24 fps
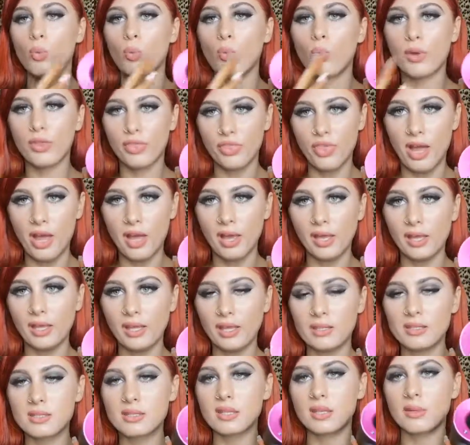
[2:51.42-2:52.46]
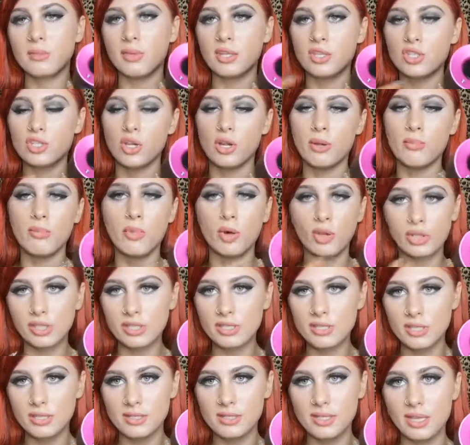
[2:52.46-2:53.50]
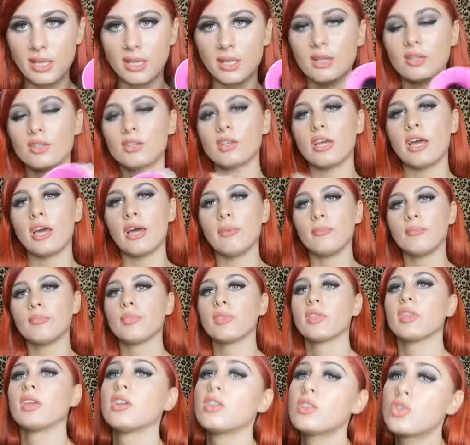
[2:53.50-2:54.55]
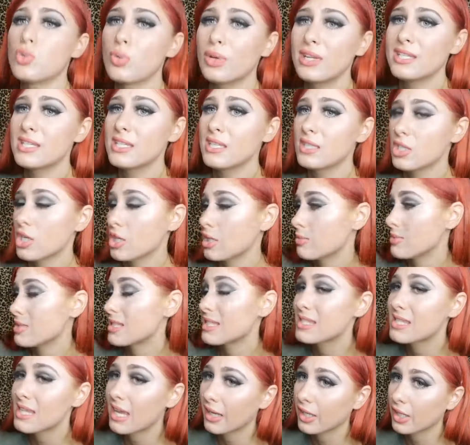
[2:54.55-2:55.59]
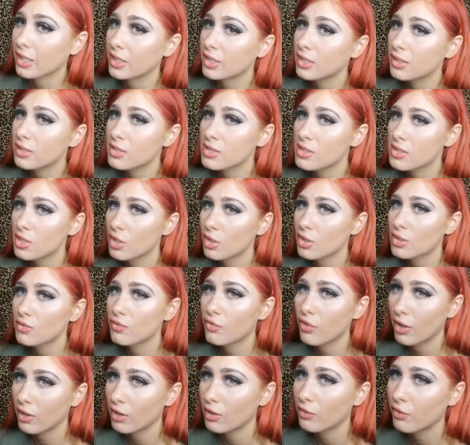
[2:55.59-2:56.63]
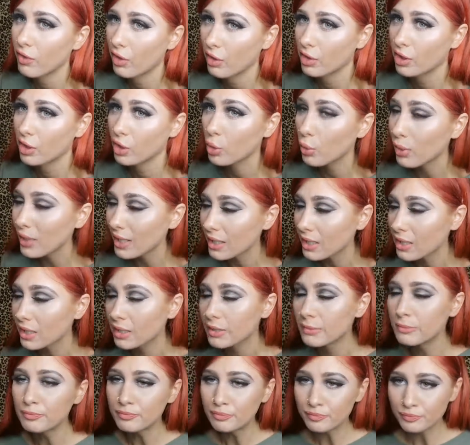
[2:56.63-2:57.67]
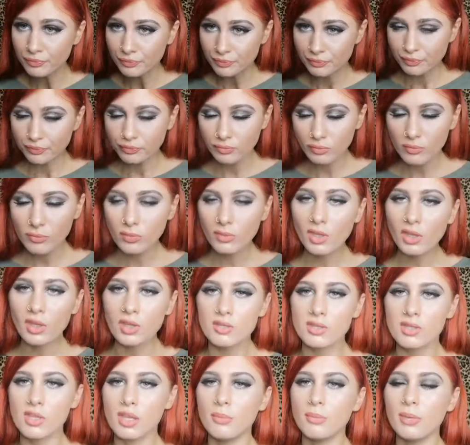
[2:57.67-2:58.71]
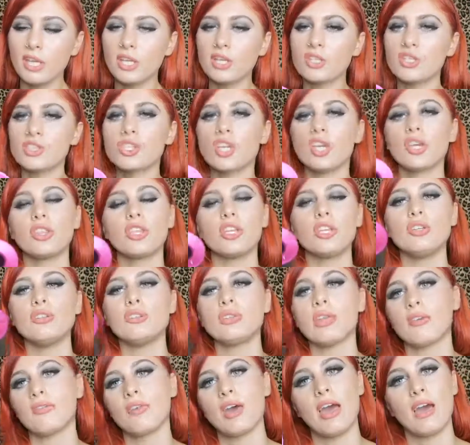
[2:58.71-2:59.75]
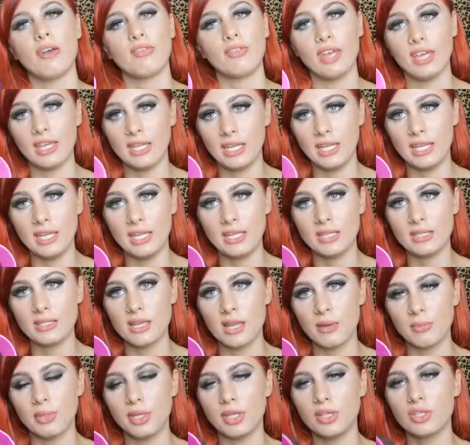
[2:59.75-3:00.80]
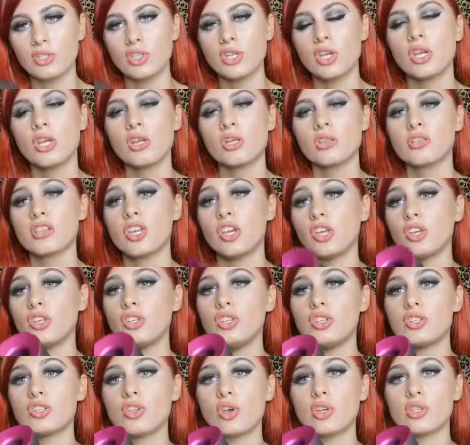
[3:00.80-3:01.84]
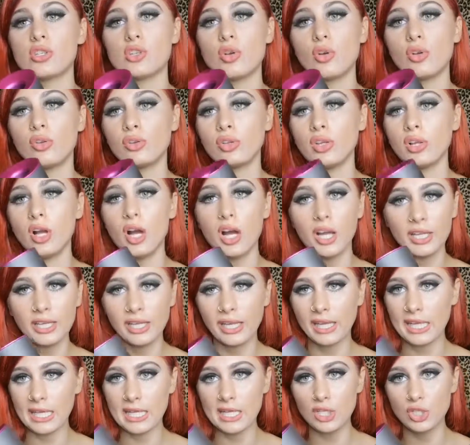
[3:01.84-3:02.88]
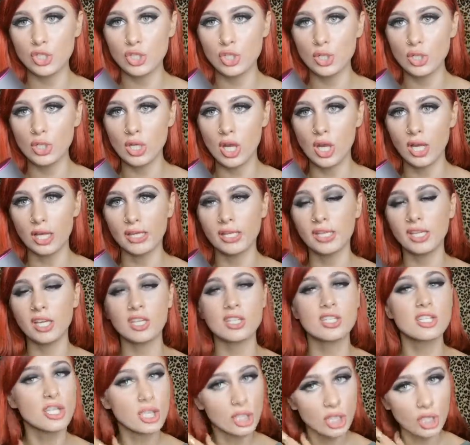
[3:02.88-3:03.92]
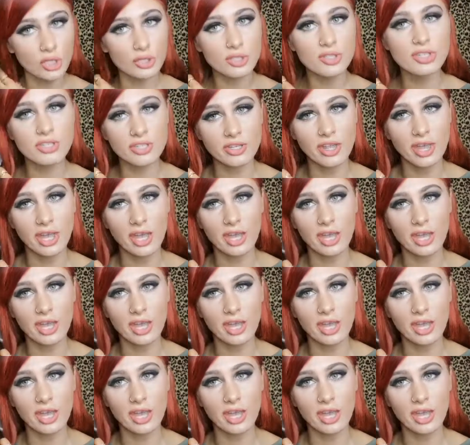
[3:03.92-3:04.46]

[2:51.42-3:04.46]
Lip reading: With that, it's going to make sure it monitors it at 20 times a second, so it's very quick. So making sure that you never have any heat damage. So you can use it as on high heat as you like, as close to the